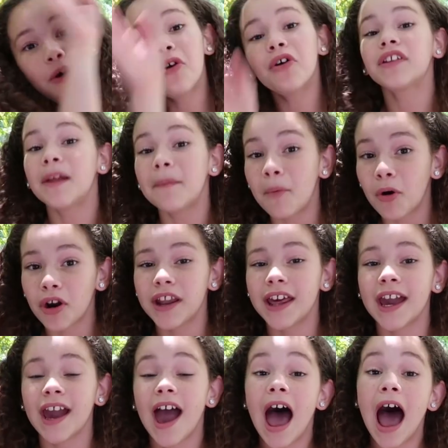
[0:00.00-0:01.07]
or in the
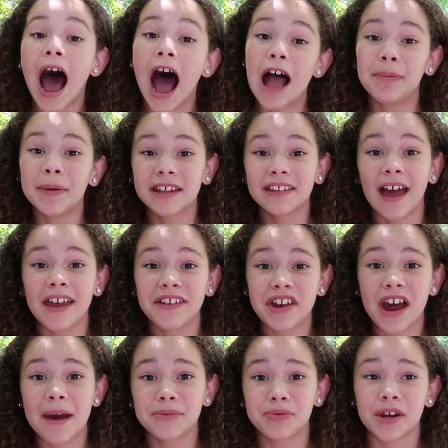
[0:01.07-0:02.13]
morning. I picked
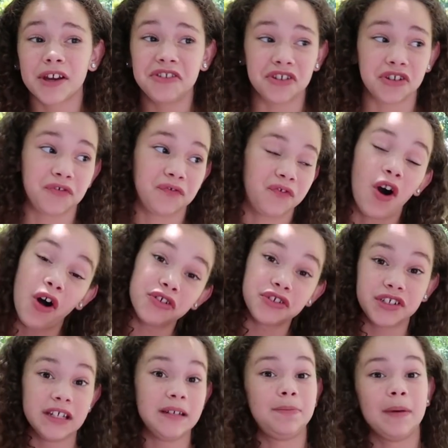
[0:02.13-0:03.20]
nighttime so I could just fall
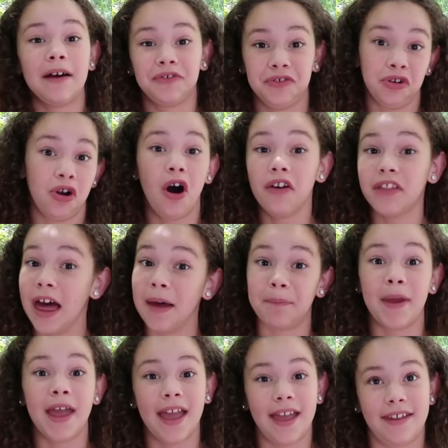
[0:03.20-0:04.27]
asleep after all that
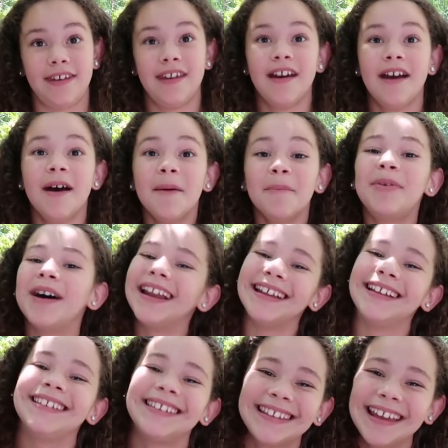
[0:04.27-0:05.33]
pain, but
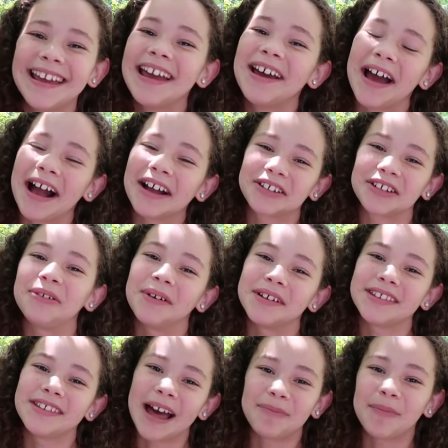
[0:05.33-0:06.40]
it actually
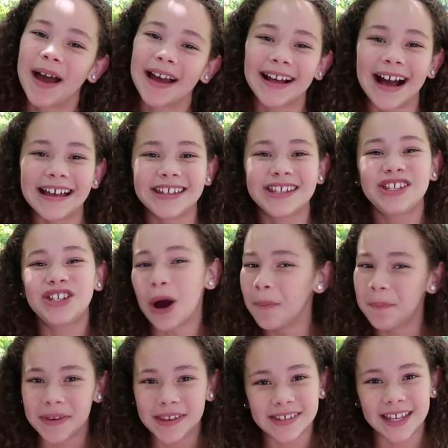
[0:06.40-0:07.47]
wasn't that bad, guys.
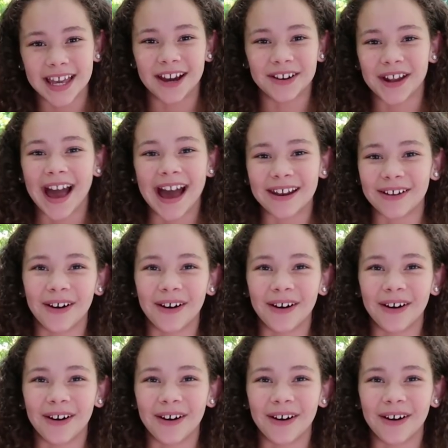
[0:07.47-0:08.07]
Don't be scared at